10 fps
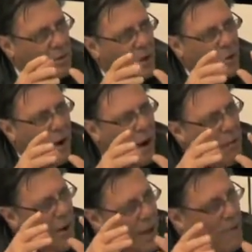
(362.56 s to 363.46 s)
So
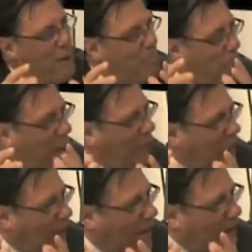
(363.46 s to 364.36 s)
however
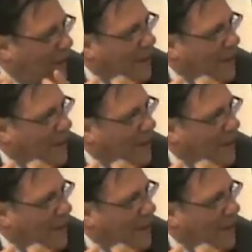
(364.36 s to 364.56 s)
basic it